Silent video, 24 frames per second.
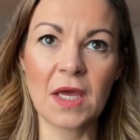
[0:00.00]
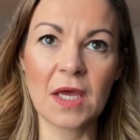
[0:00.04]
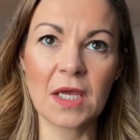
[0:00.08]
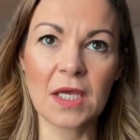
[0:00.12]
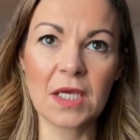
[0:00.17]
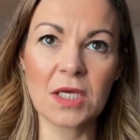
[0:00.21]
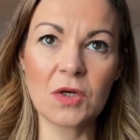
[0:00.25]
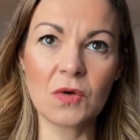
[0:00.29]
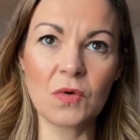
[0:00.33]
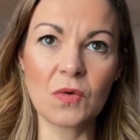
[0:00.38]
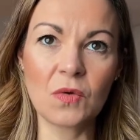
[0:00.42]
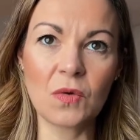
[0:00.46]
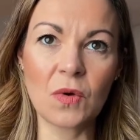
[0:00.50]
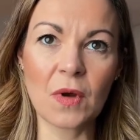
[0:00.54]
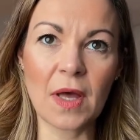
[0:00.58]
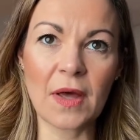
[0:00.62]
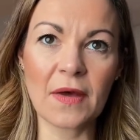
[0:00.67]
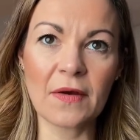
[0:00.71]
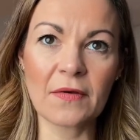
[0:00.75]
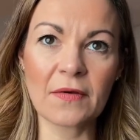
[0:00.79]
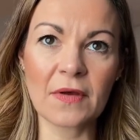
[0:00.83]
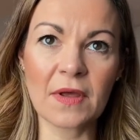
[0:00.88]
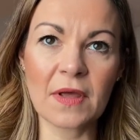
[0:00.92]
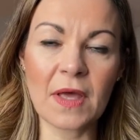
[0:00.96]
you know,
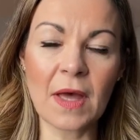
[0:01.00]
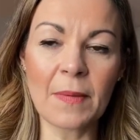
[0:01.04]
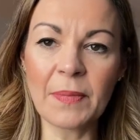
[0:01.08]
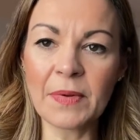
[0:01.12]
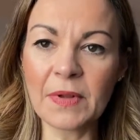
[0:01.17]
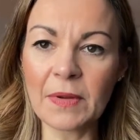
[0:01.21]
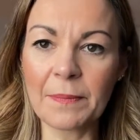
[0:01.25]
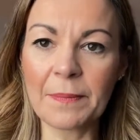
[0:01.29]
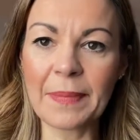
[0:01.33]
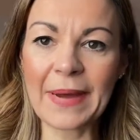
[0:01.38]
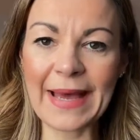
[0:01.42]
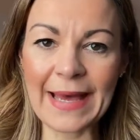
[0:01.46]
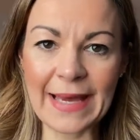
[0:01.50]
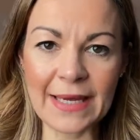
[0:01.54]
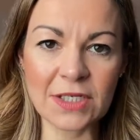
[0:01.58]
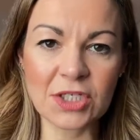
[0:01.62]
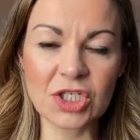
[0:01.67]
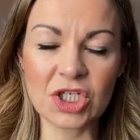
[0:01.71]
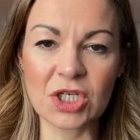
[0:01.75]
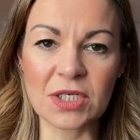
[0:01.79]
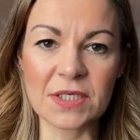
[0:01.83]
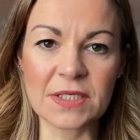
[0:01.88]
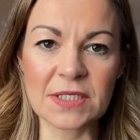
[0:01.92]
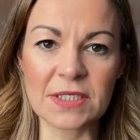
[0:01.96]
a couple of
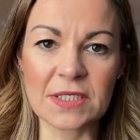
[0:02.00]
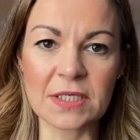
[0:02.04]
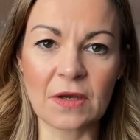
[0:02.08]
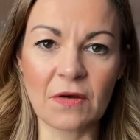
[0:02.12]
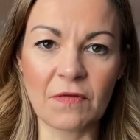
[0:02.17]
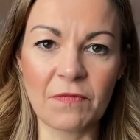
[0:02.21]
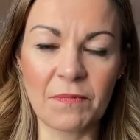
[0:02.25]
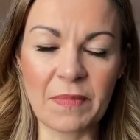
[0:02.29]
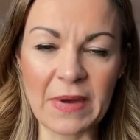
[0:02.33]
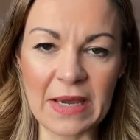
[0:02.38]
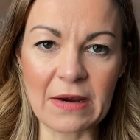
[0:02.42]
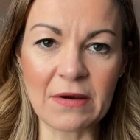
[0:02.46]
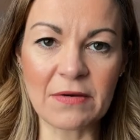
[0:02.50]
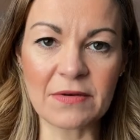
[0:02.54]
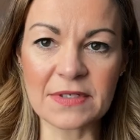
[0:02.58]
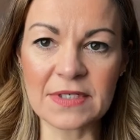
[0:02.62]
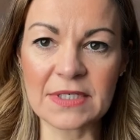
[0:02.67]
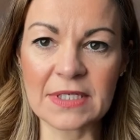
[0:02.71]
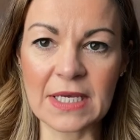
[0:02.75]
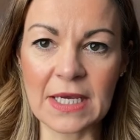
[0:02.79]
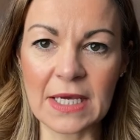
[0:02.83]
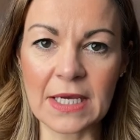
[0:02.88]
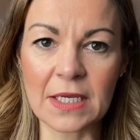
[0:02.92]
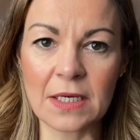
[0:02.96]
patches of bare
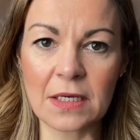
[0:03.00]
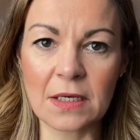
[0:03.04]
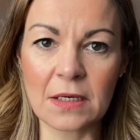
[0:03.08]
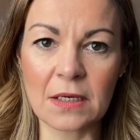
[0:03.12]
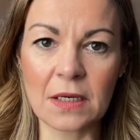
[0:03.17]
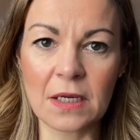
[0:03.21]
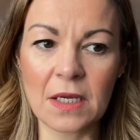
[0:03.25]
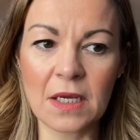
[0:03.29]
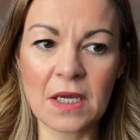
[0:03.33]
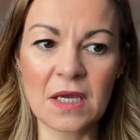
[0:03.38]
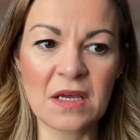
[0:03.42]
skin,